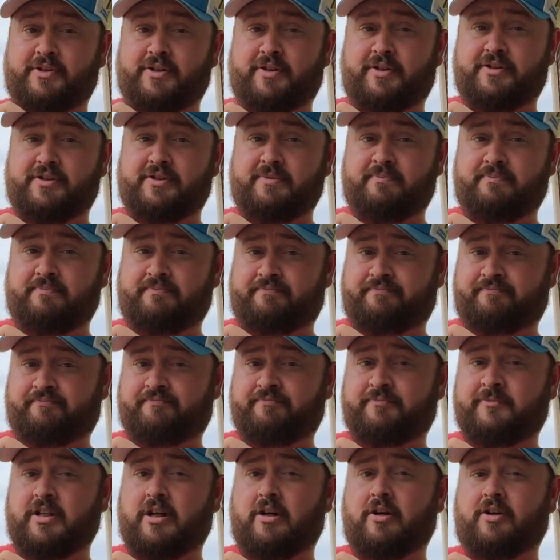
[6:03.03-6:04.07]
was awesome,
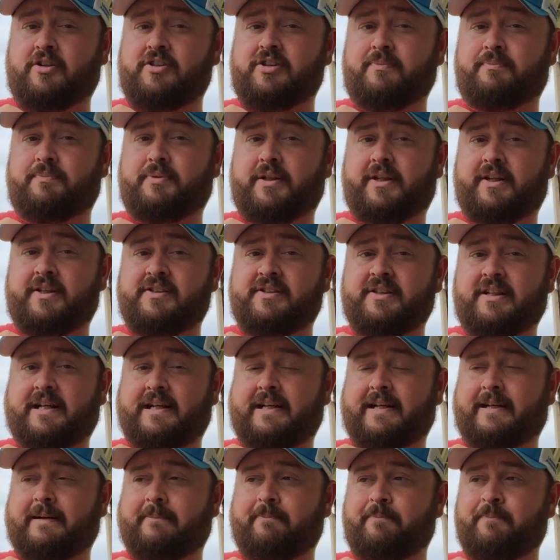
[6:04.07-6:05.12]
awesome place.
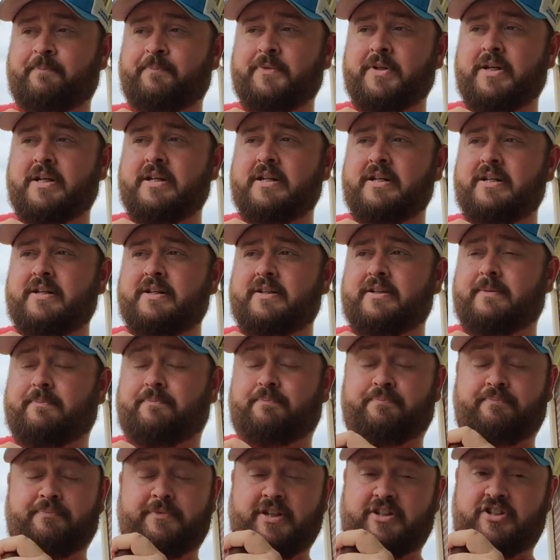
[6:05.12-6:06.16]
Um,
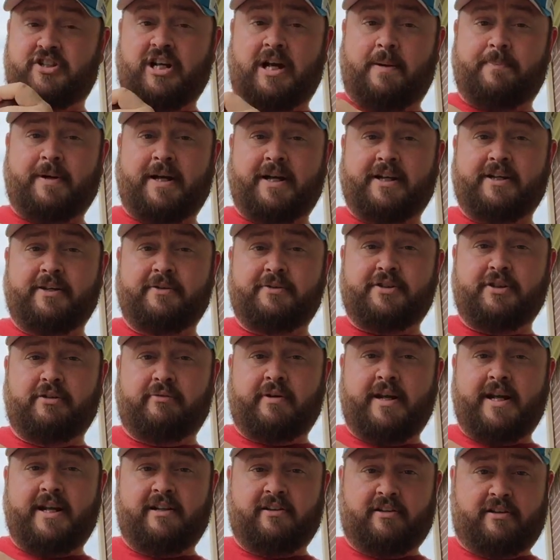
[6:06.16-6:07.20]
the shop I go to
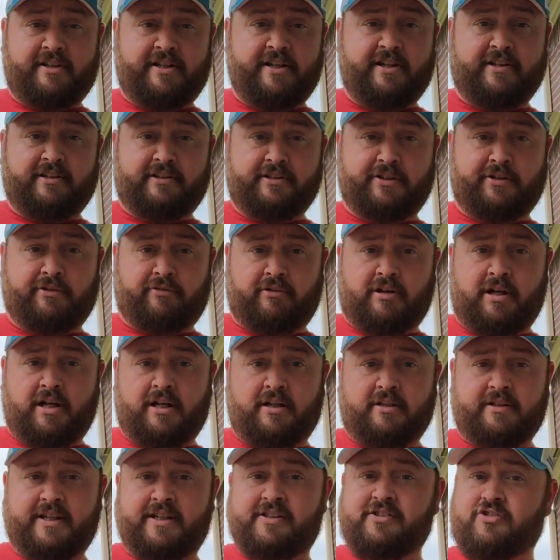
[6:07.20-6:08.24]
regularly here in Little
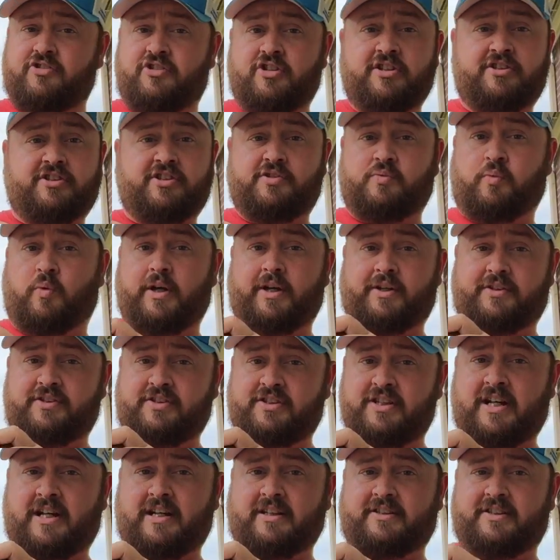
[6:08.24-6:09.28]
Rock is just as well
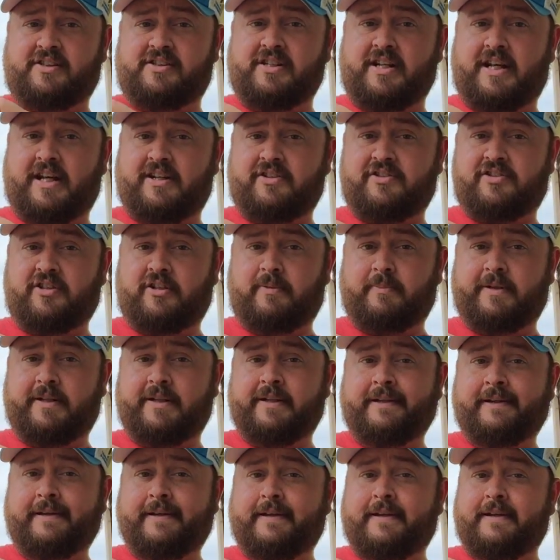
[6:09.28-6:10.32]
stocked as Nat Sherman.
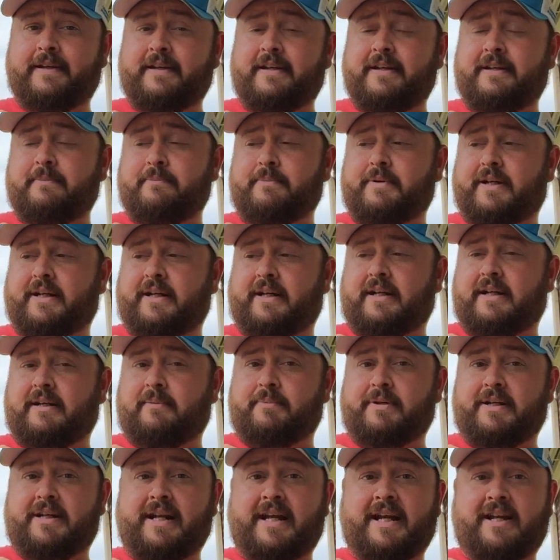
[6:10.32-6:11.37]
But uh,
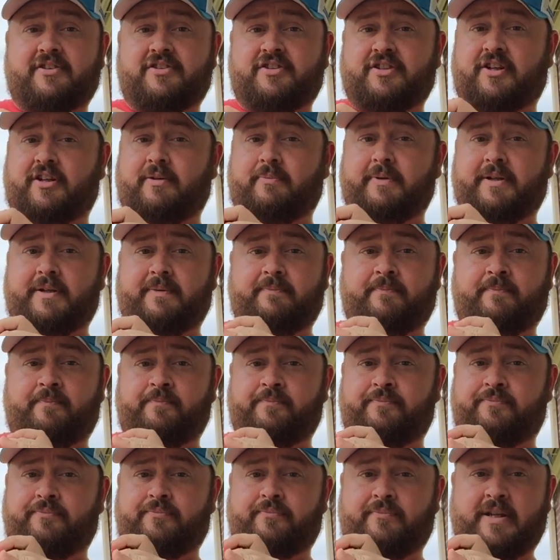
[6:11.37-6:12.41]
but Nat Sherman,
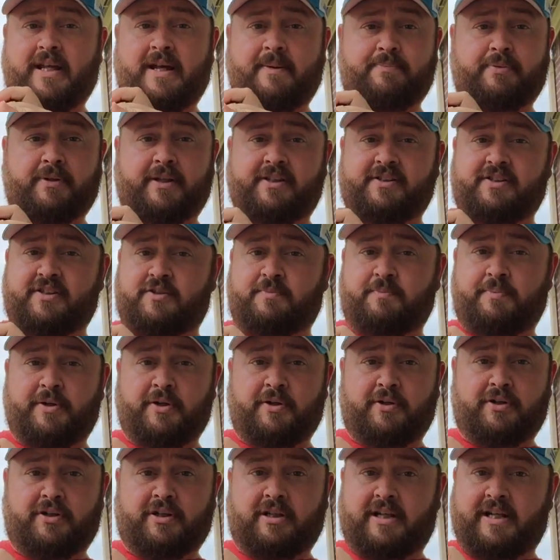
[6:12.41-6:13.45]
that place is
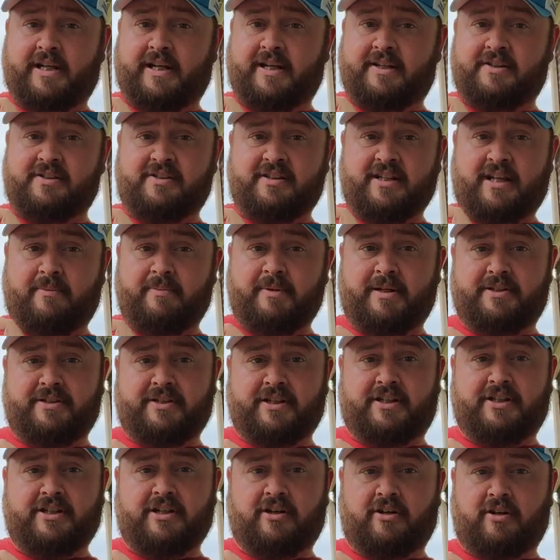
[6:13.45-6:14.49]
pure class. I mean,
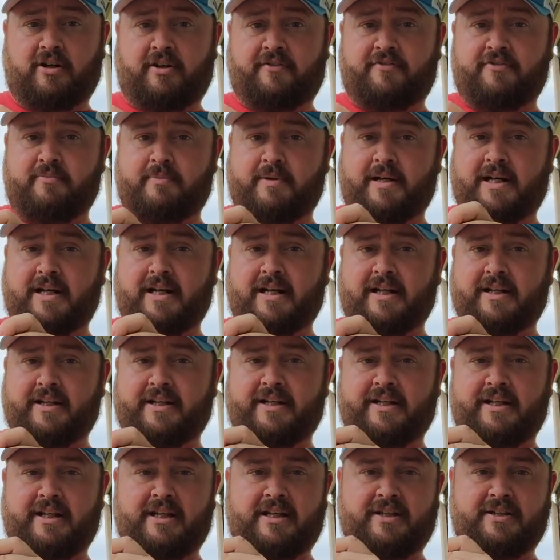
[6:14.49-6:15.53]
the carved
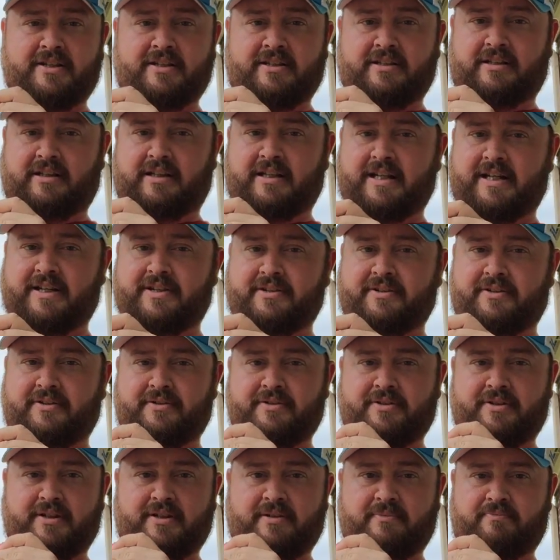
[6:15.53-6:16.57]
mahogany, the
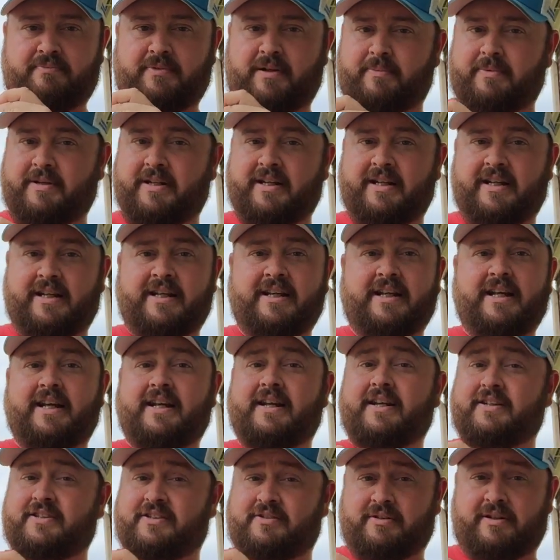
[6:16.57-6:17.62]
leather, the I mean, it,
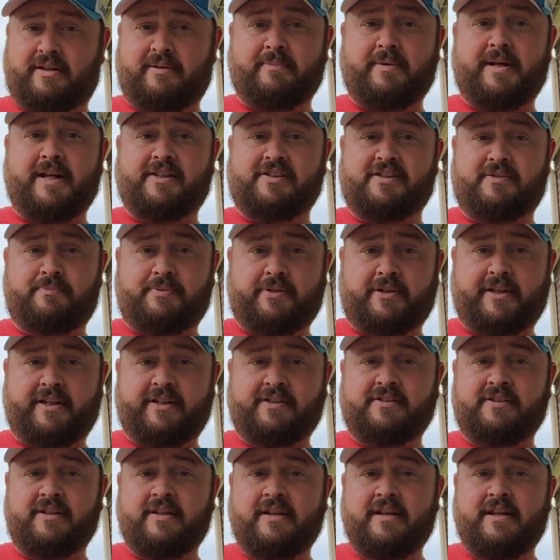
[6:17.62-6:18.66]
it is an amazing
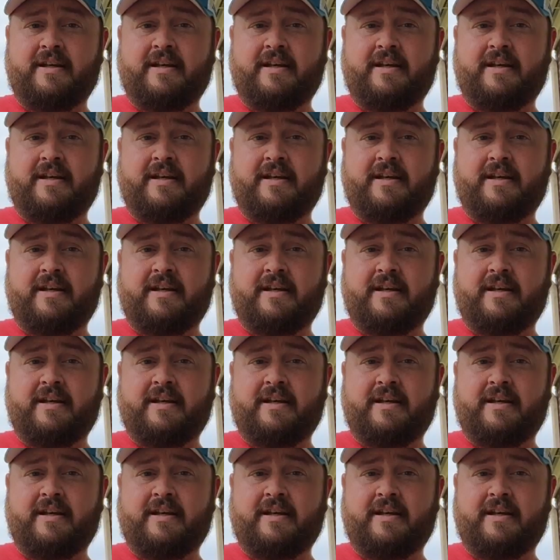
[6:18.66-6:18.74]
place.